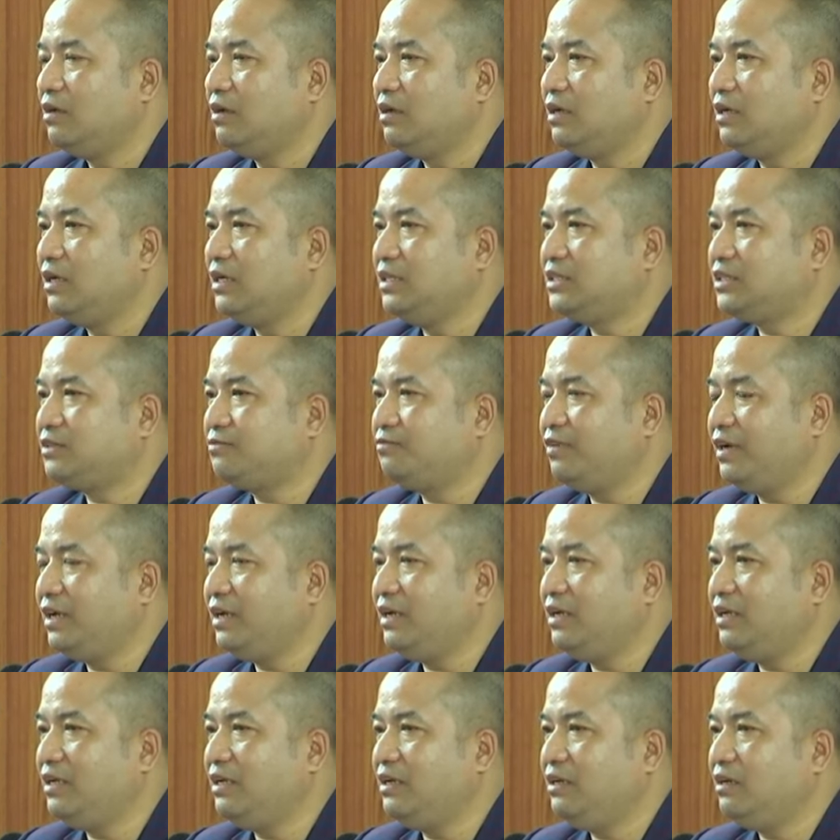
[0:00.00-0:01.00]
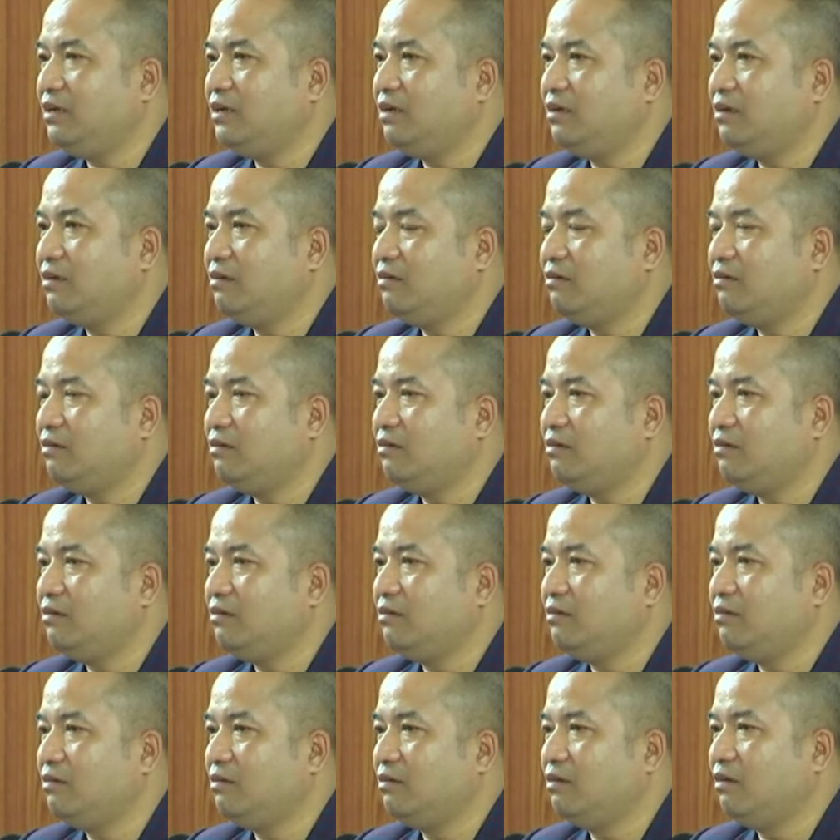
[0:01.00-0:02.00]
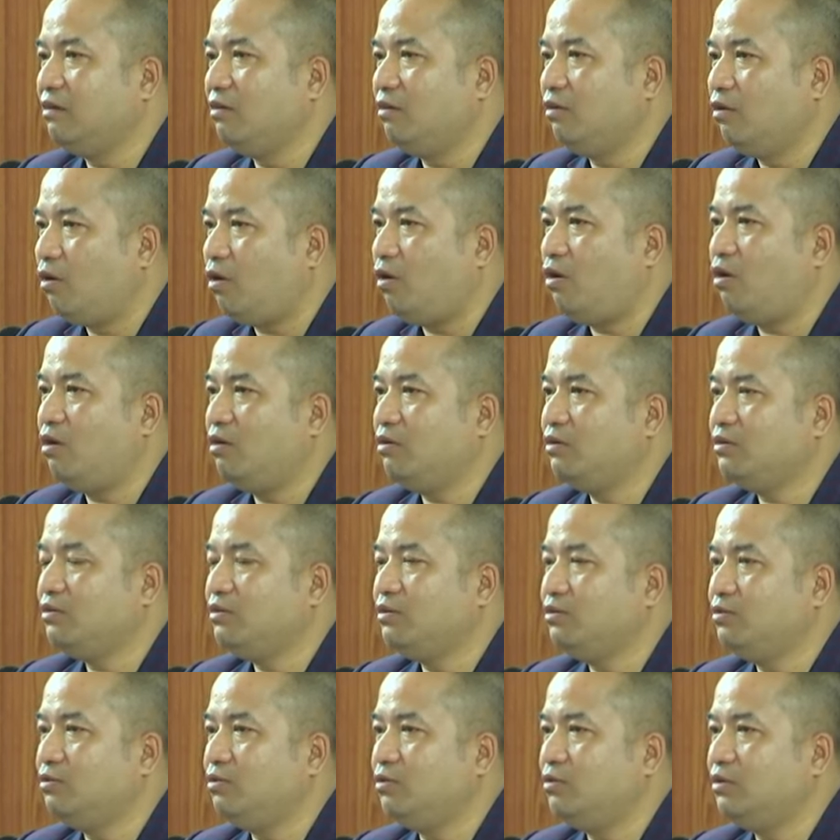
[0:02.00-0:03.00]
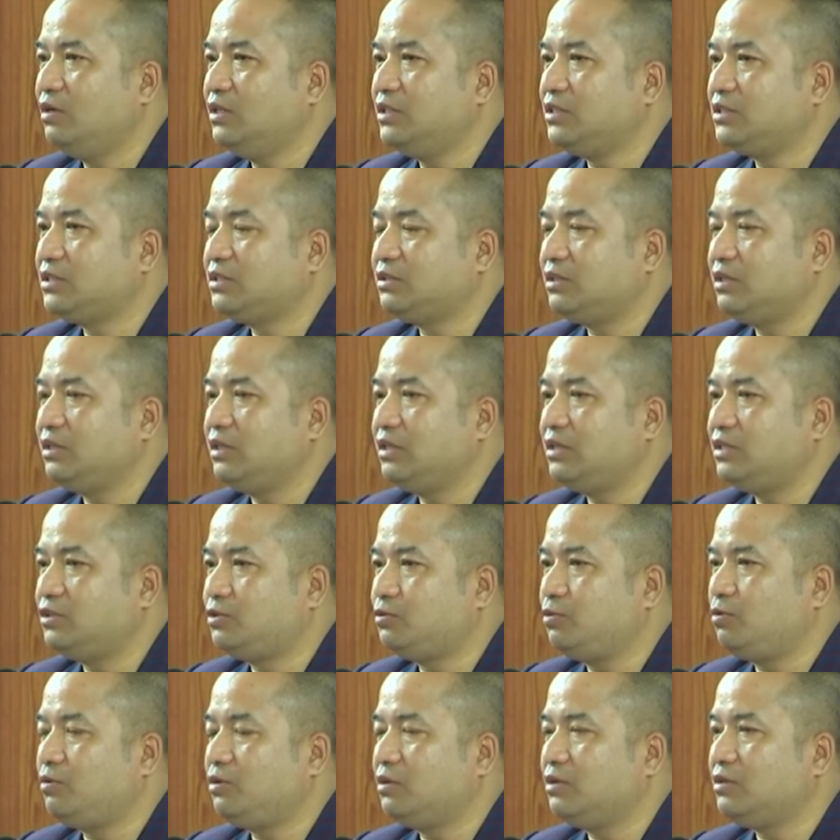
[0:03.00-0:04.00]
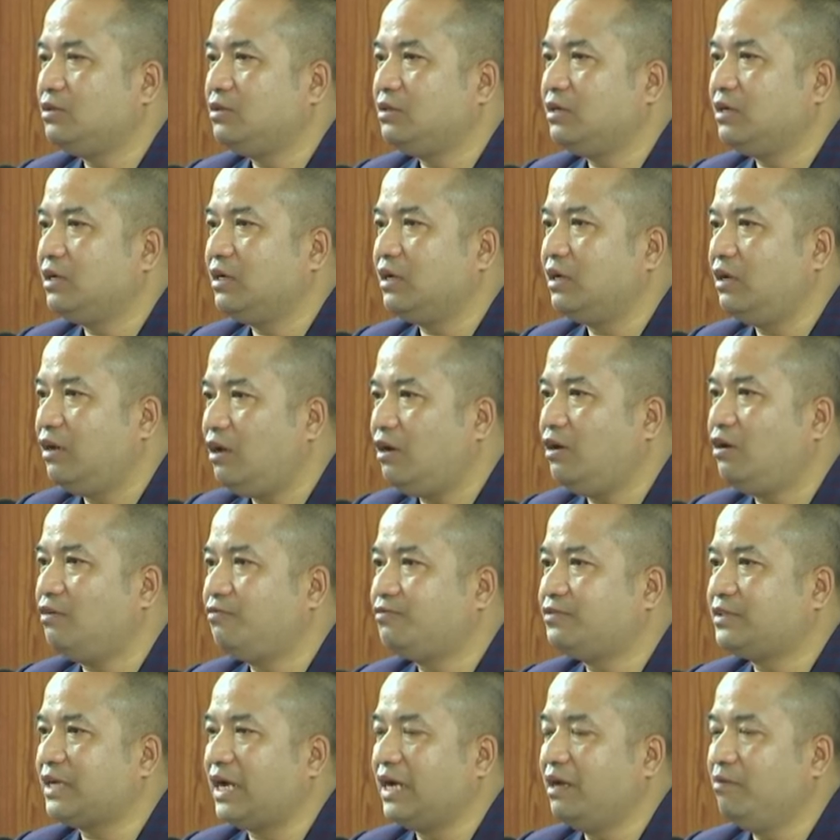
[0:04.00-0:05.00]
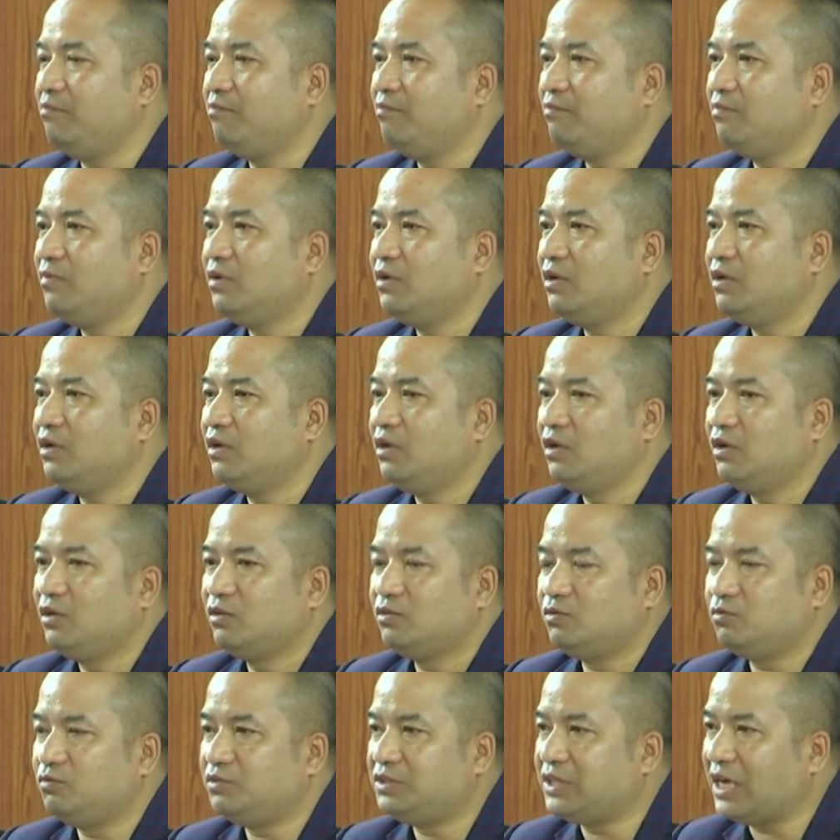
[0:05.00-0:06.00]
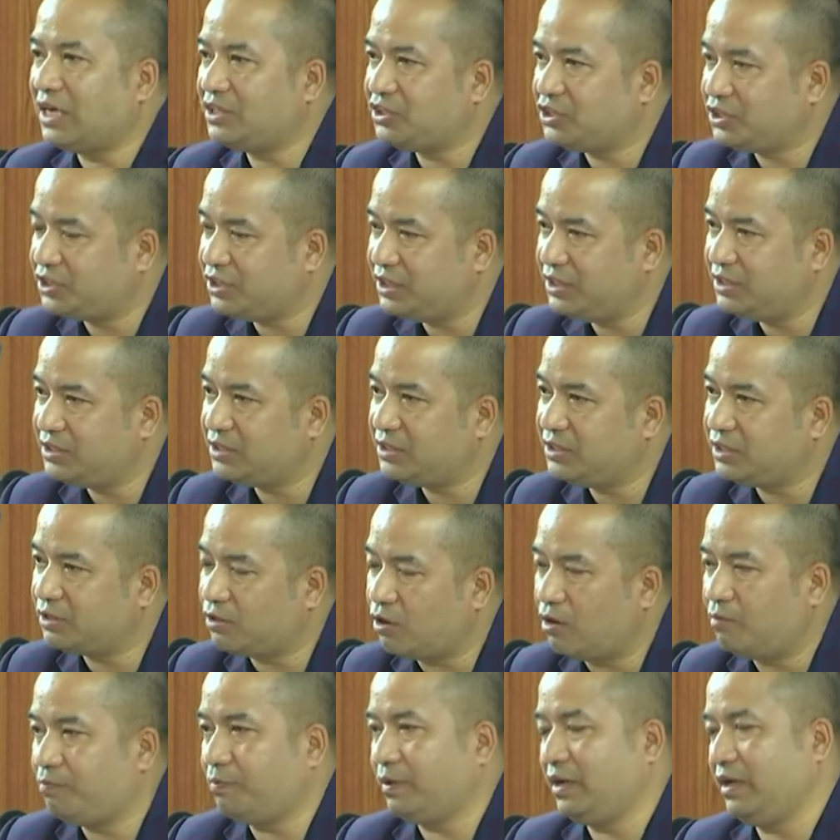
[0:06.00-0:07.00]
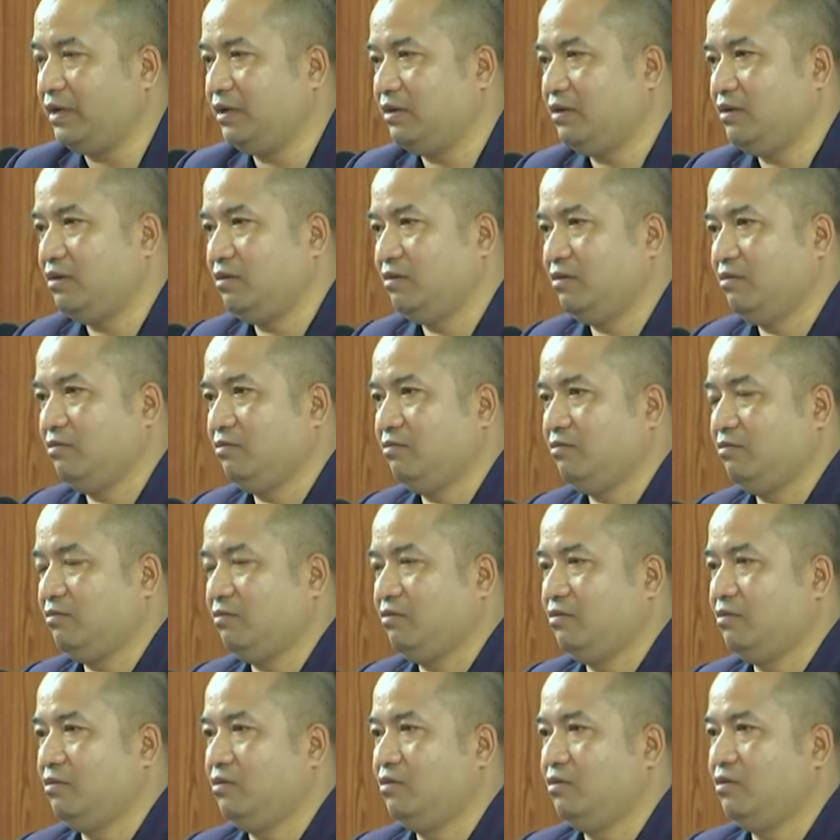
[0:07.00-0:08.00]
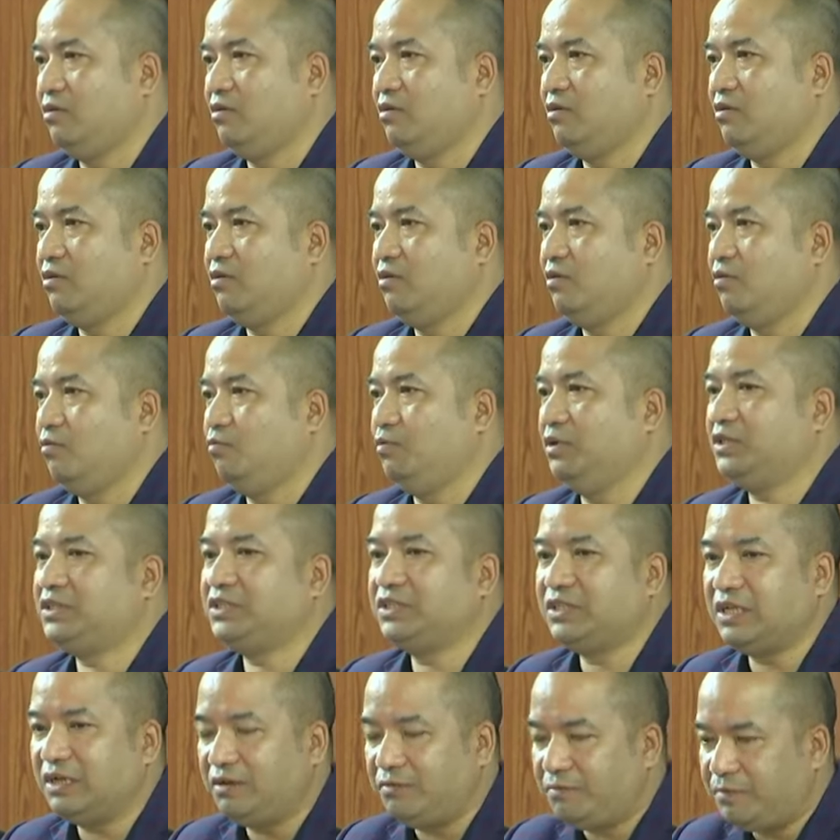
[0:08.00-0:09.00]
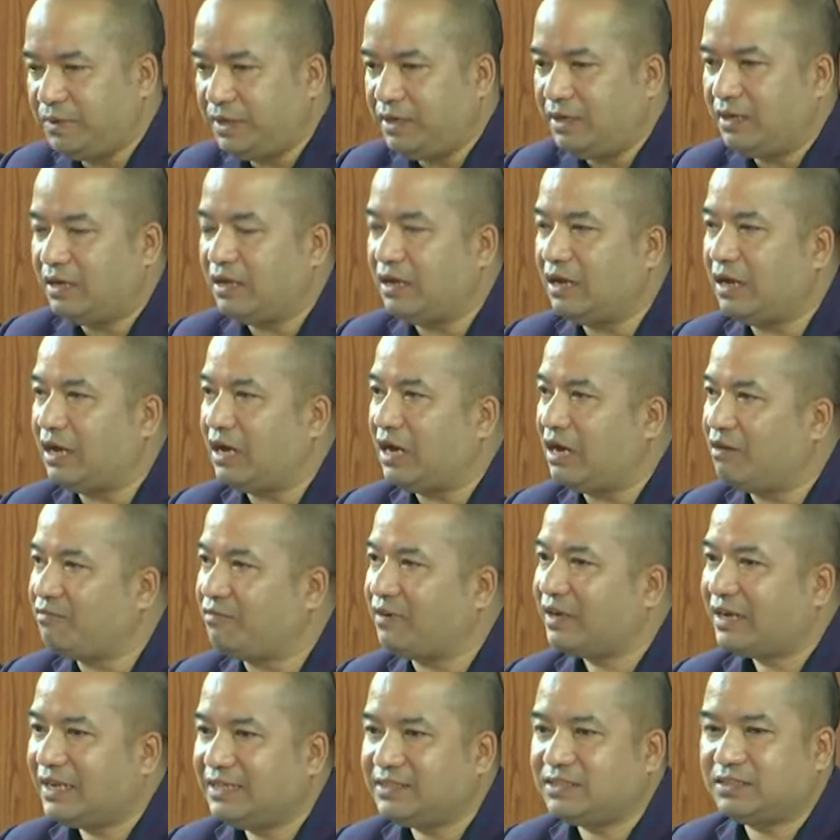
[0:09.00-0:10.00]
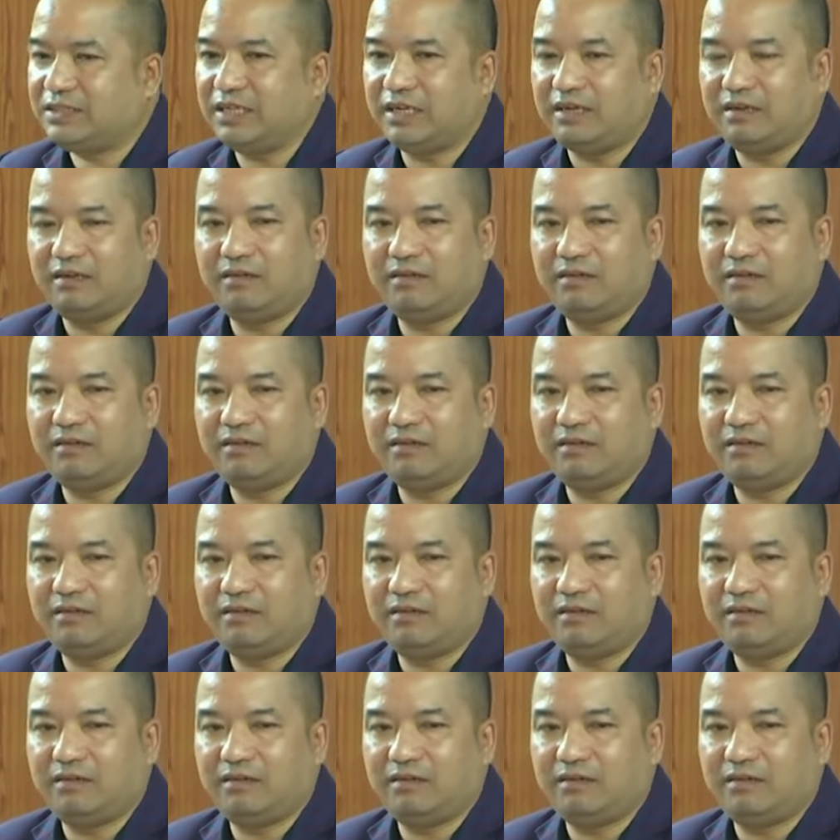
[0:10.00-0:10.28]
it's very long, you know, it's, it took a lot of time to charge sheet the culprit, which they've been, have arrested.